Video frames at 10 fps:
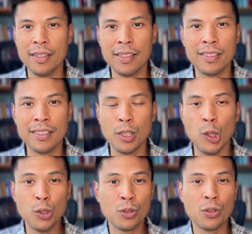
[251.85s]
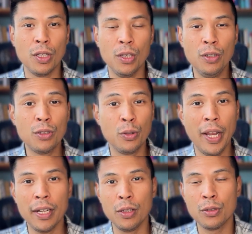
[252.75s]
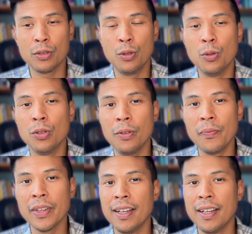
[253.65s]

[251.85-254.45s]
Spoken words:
And it looks great, it looks cool,